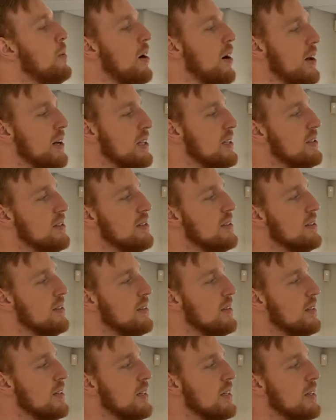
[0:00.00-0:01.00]
bodies
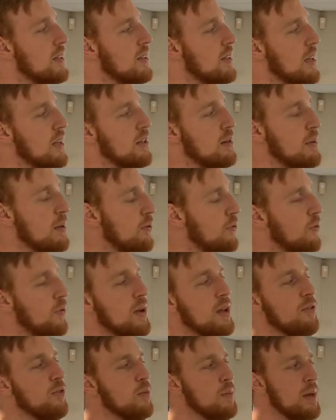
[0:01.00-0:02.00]
and to be
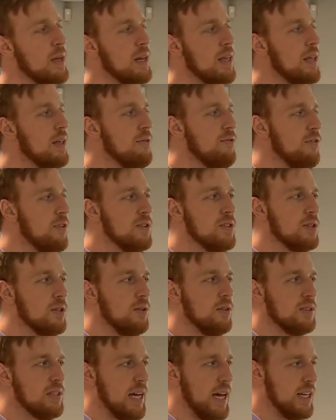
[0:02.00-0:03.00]
free from any
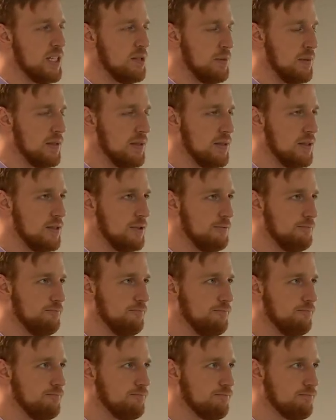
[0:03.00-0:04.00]
physical attachments
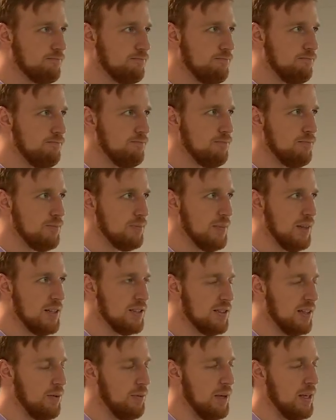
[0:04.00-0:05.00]

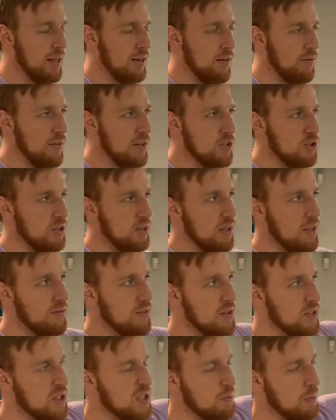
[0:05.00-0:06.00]
so that we can eventually live
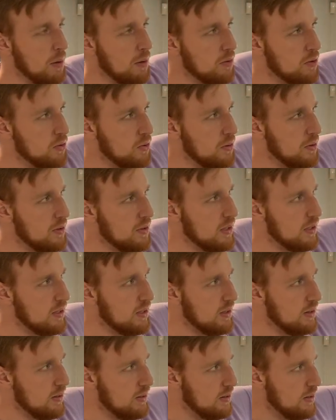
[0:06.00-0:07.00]
in this spiritual
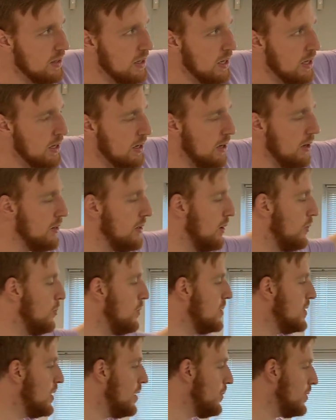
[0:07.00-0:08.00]
existence. Now you think,
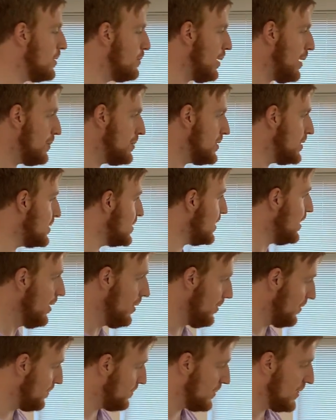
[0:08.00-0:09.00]
wasn't that what the Bible says?
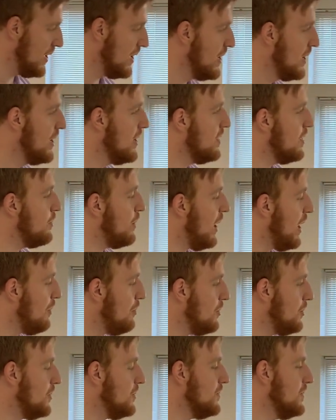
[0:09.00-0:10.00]
No. The
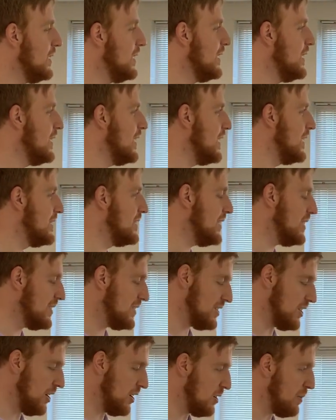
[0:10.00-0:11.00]
Bible
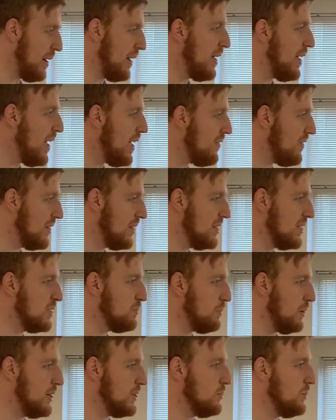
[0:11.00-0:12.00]
does talk about heaven, this
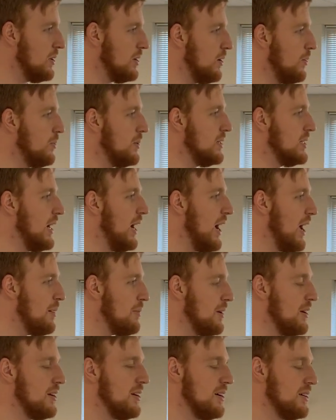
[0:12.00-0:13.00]
place we go when we die,
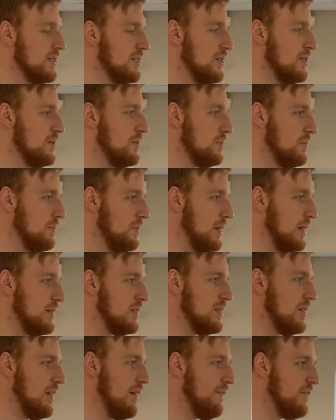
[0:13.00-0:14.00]
but it also,
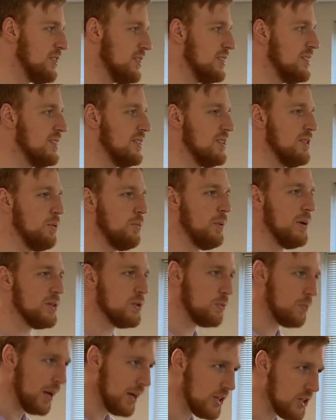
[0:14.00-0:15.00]
its emphasis is the
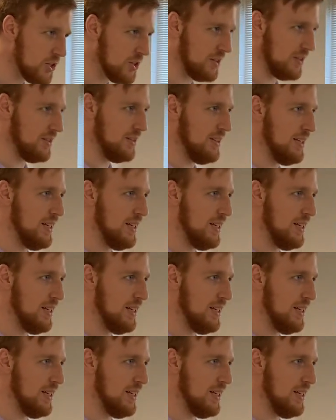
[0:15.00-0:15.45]
resurrection,